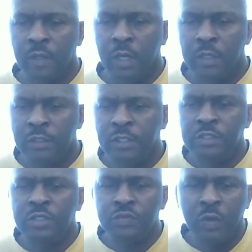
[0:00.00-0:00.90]
And this
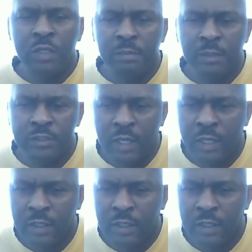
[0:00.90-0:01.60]
is what the Messiah